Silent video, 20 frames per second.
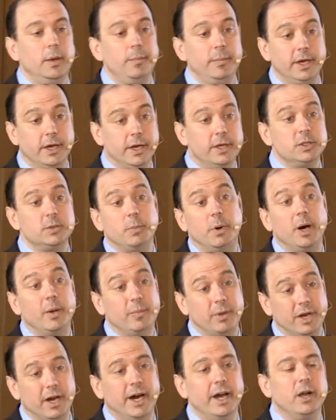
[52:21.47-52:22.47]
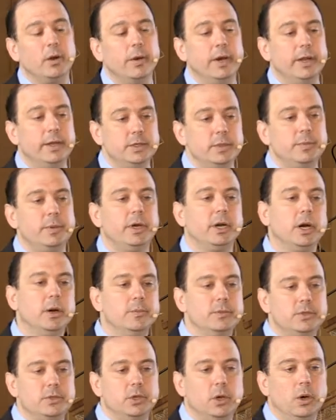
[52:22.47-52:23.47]
because public higher ed has
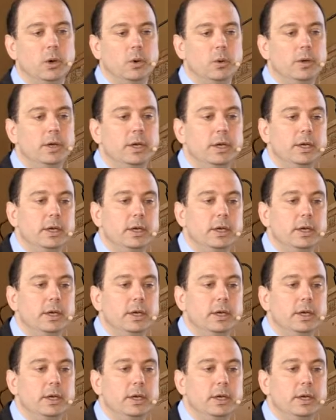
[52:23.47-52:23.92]
become so,